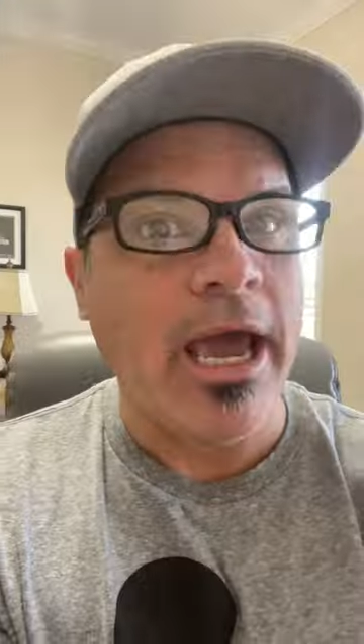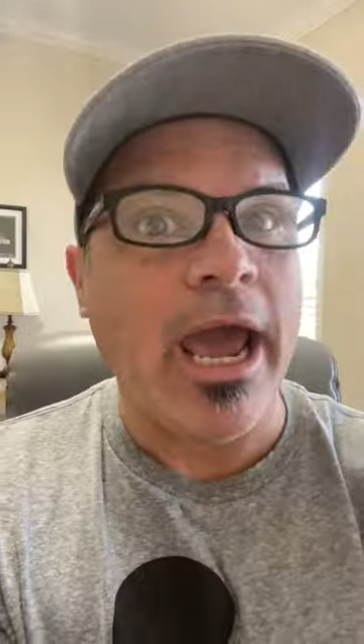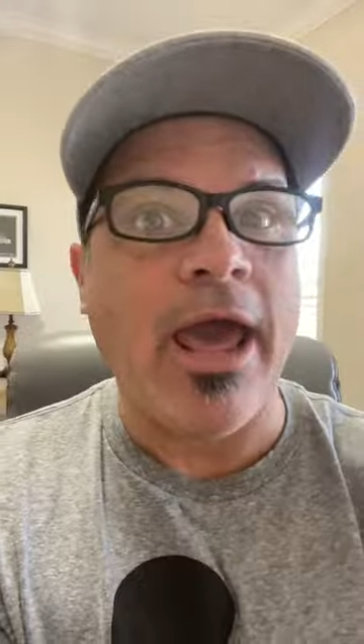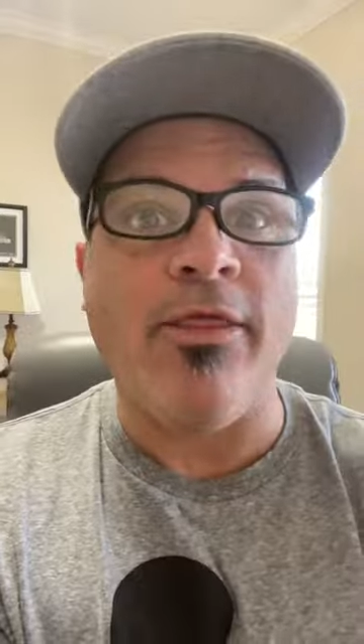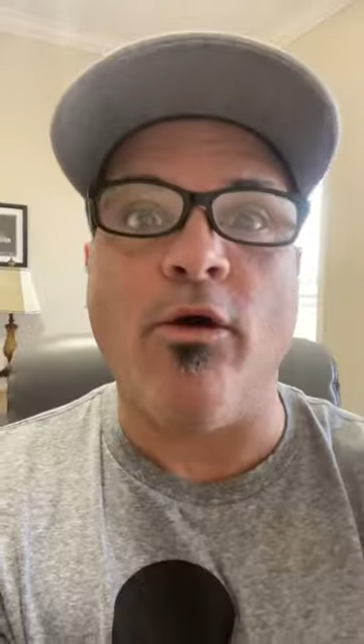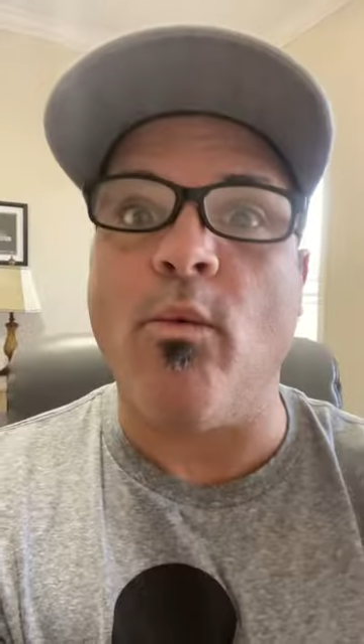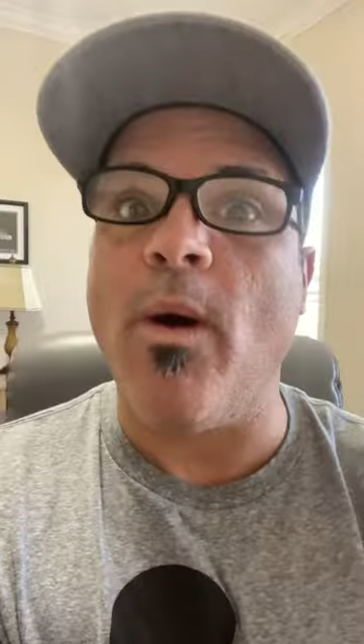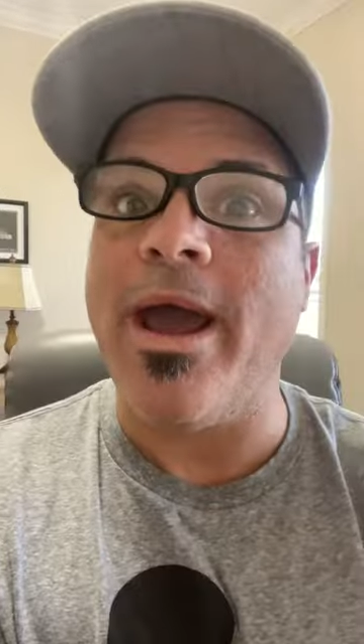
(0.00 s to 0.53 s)

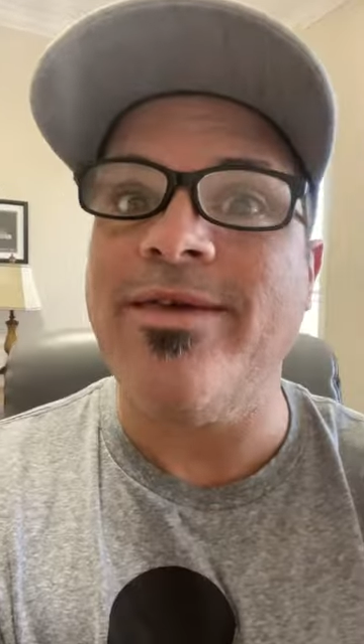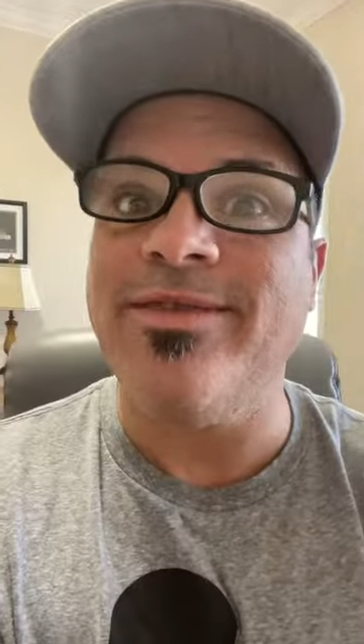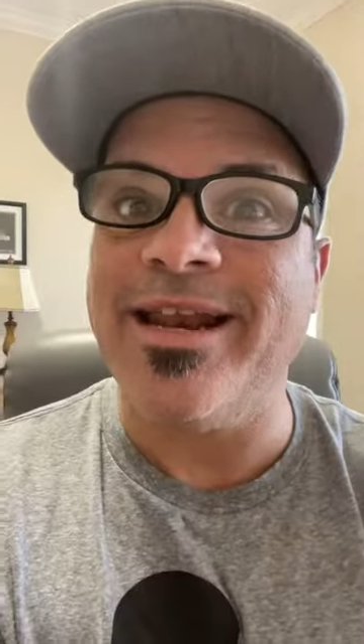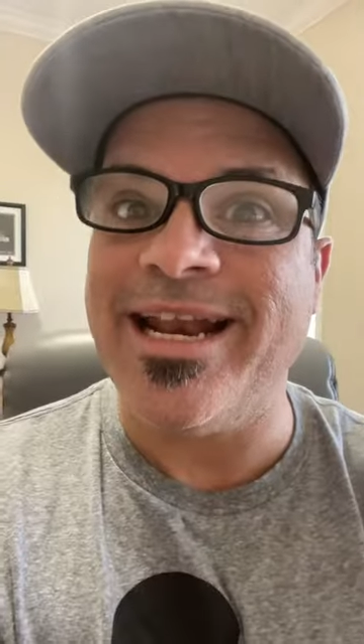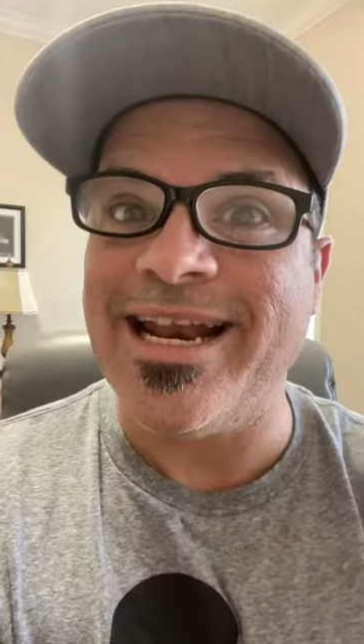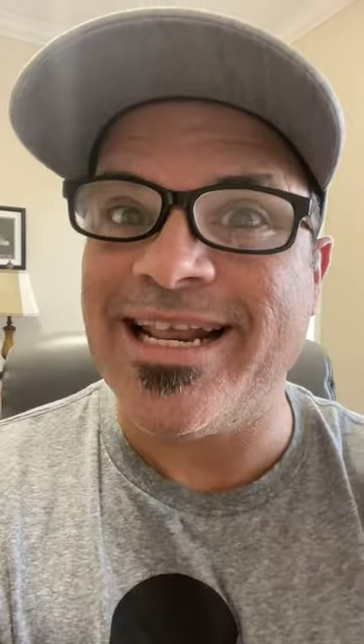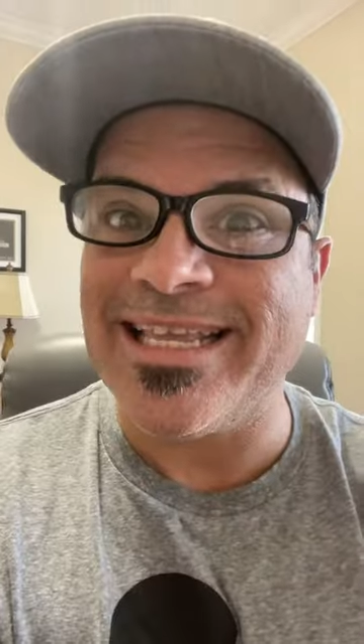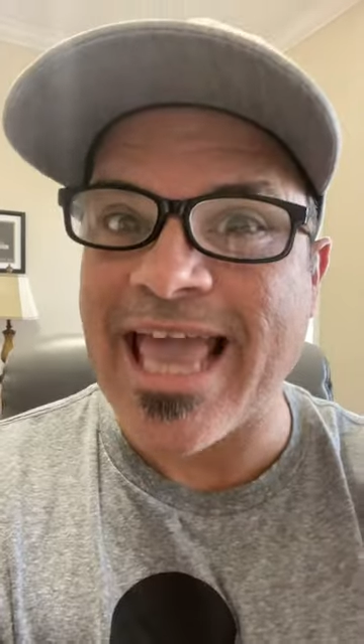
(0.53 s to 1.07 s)
And the way that
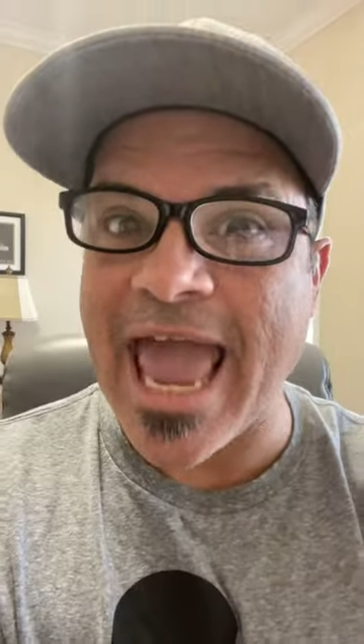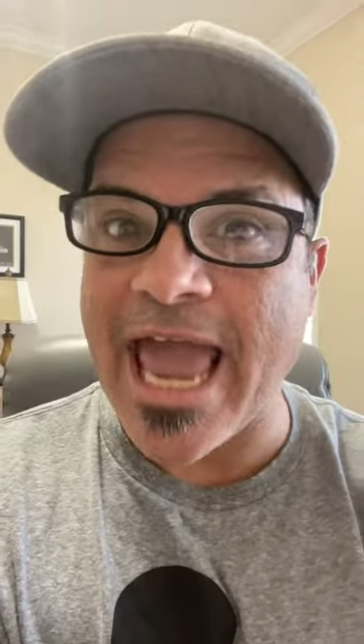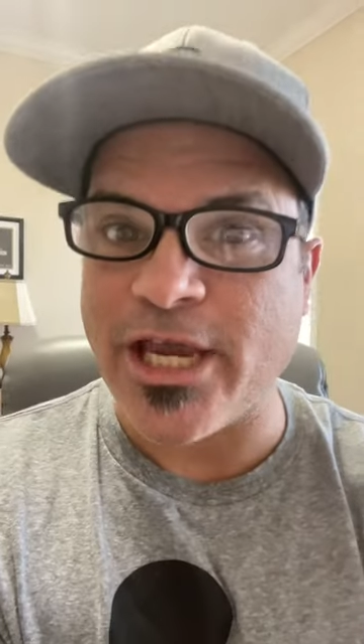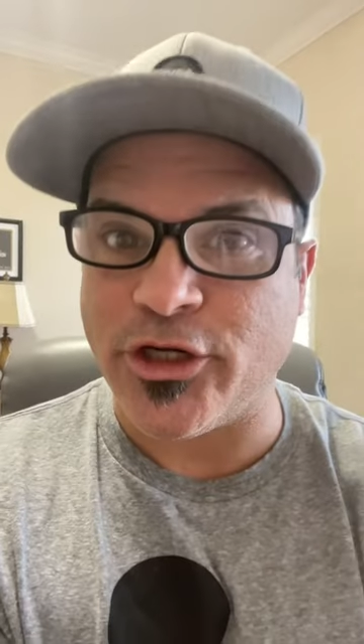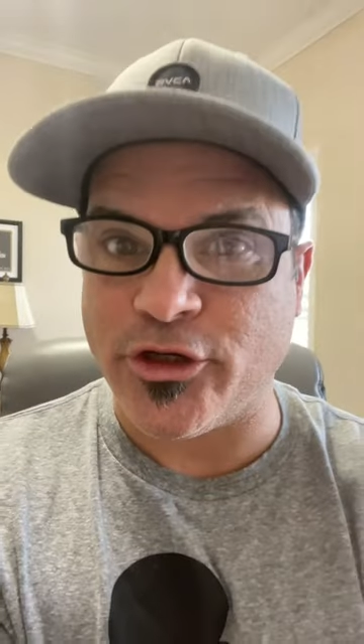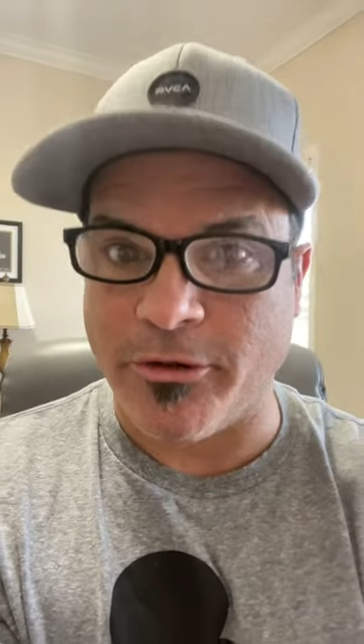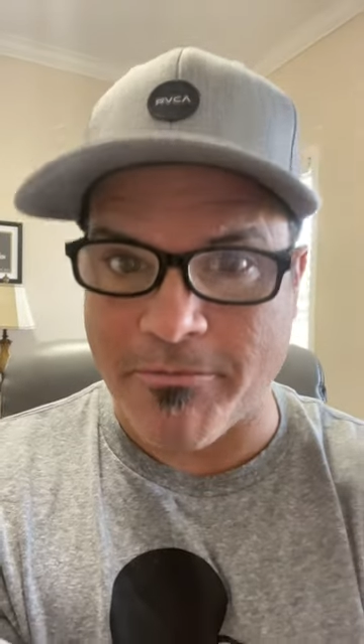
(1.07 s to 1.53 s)
it attacks your